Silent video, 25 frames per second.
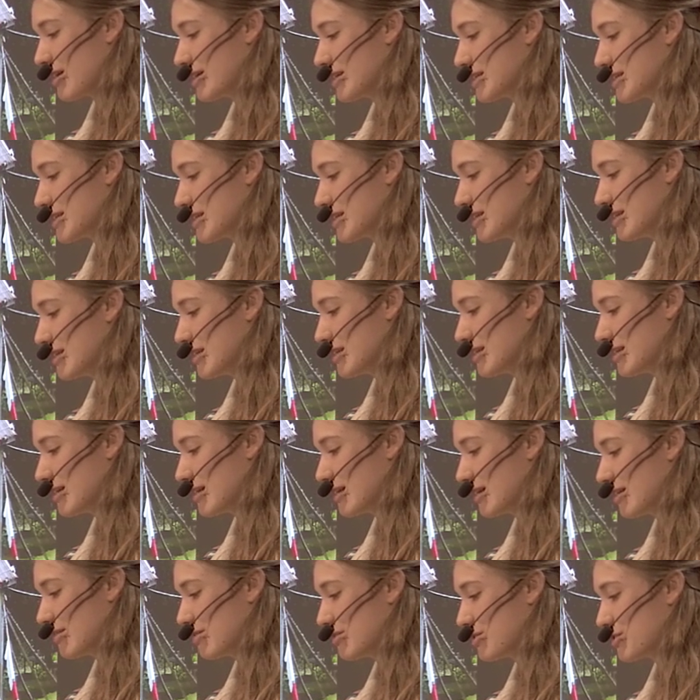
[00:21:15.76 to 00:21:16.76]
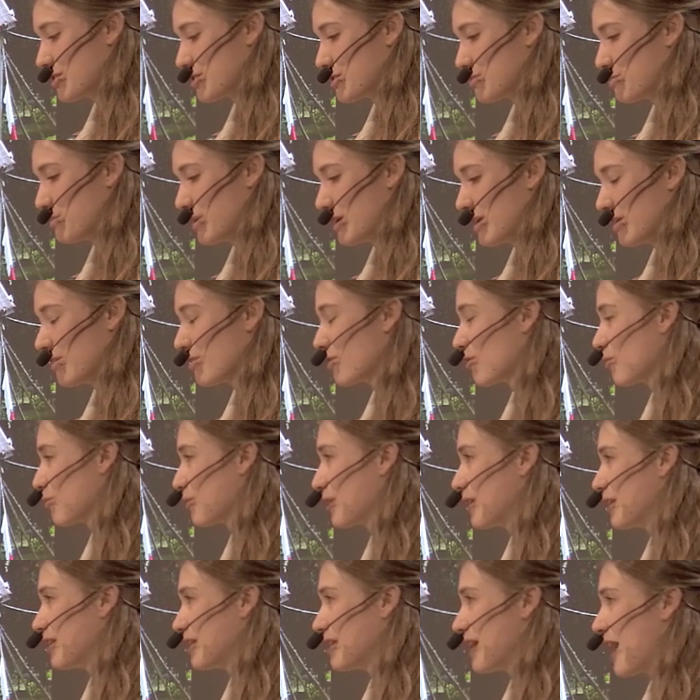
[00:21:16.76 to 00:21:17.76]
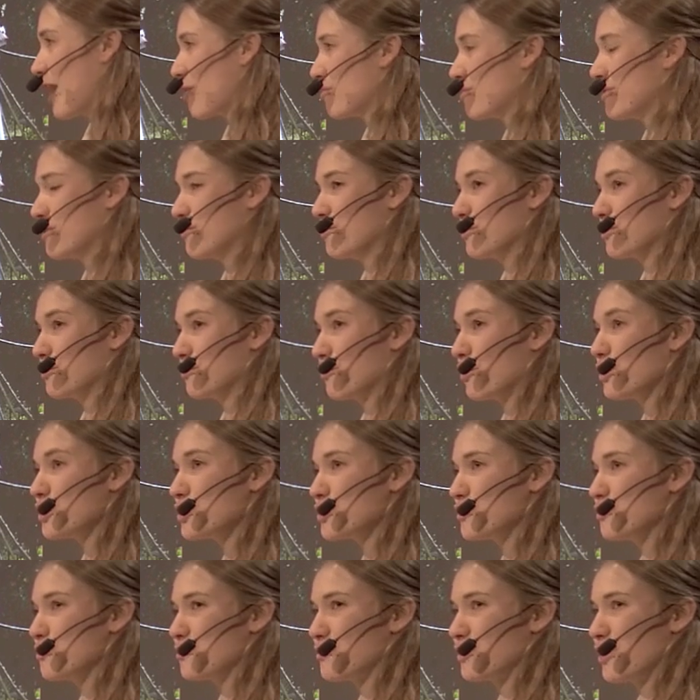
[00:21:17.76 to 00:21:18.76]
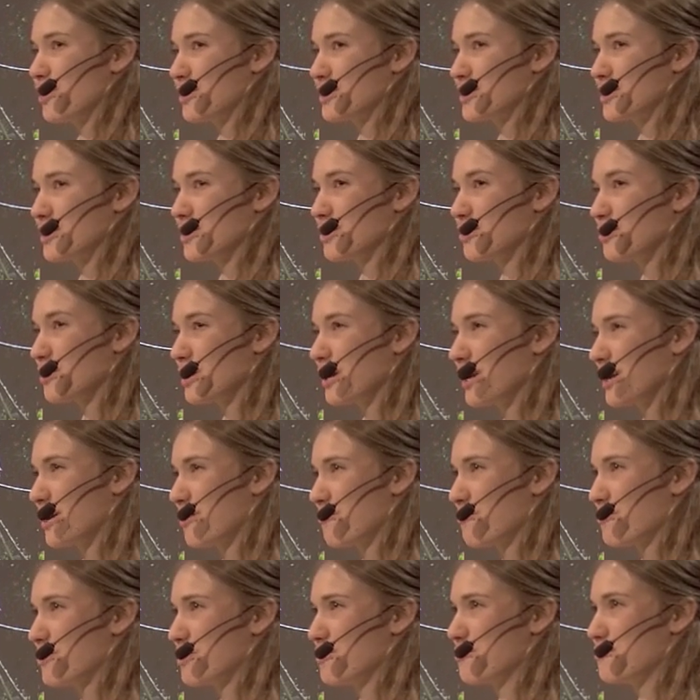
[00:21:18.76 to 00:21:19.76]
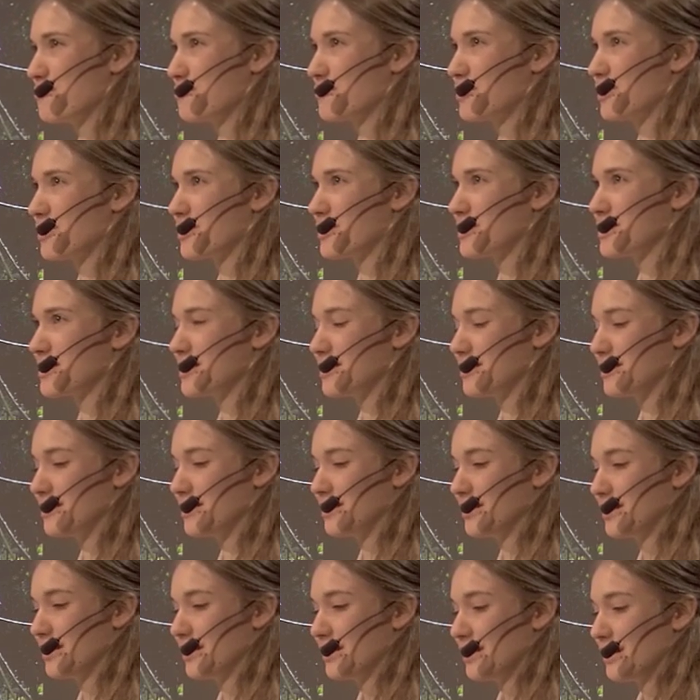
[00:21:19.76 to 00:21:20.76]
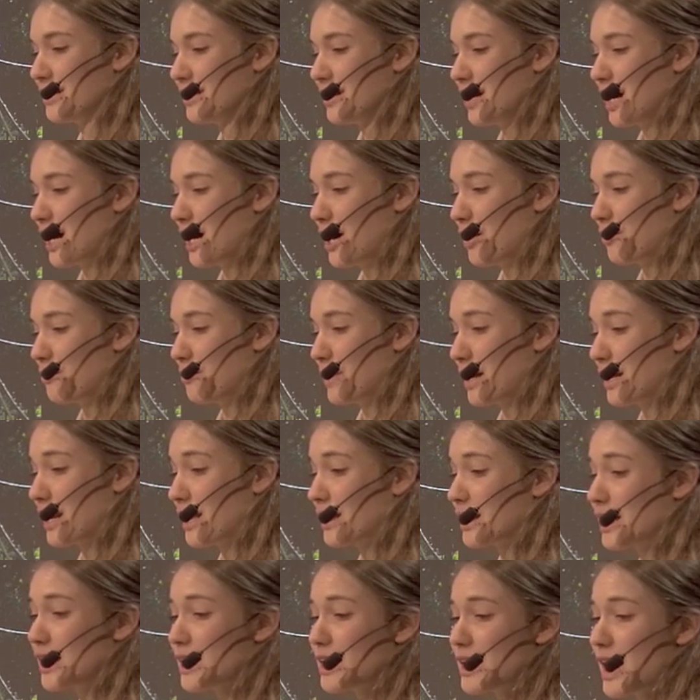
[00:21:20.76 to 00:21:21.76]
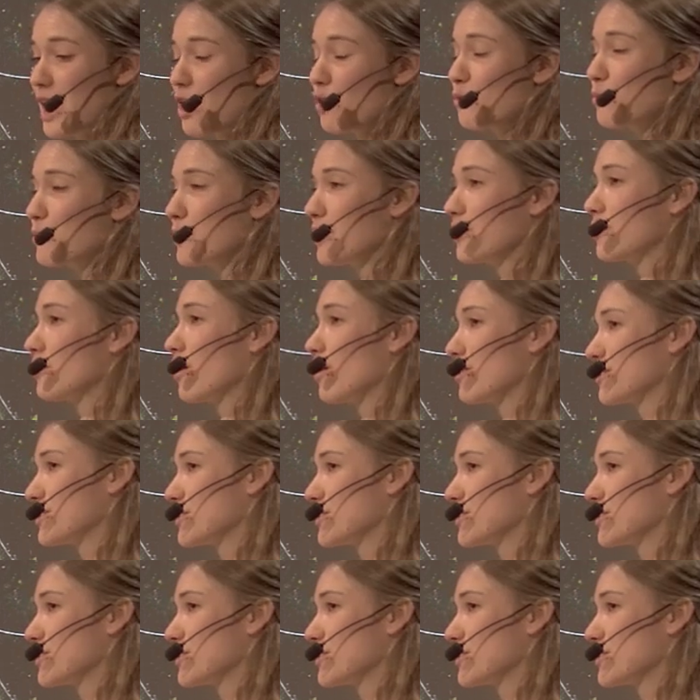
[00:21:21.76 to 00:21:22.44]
lies in just being completely happy with what you've got and looking at what you've got. And I think it helped me a